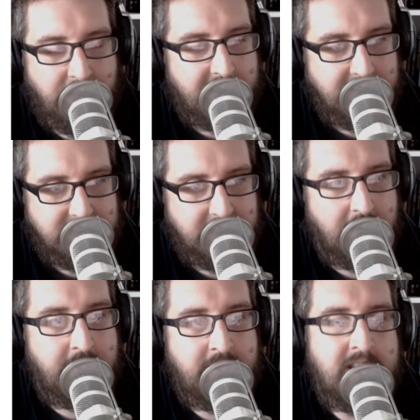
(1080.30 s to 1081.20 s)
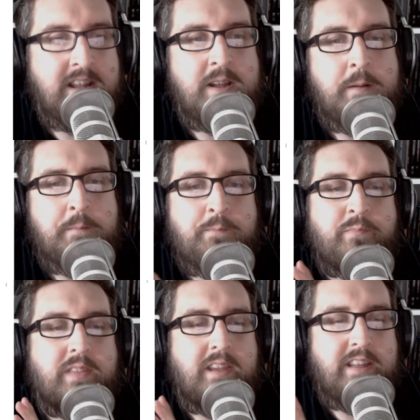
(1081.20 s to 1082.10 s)
kind of stuff.
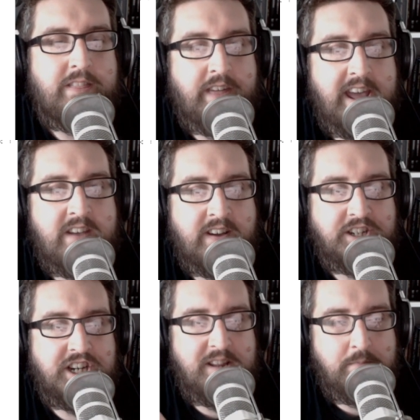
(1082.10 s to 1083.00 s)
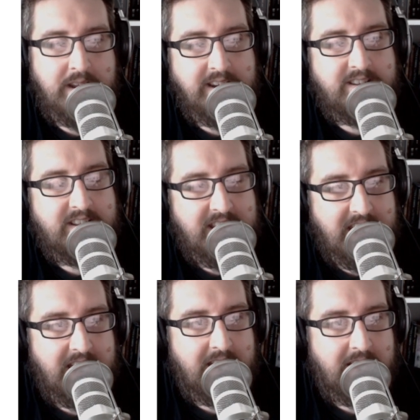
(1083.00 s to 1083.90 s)
They eventually meet. They